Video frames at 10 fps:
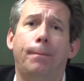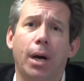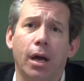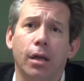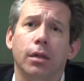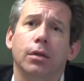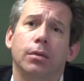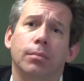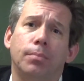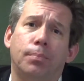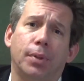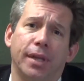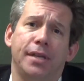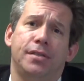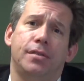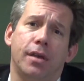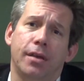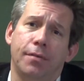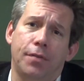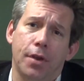But please,
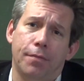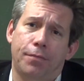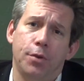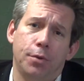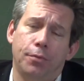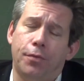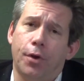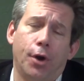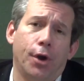if you've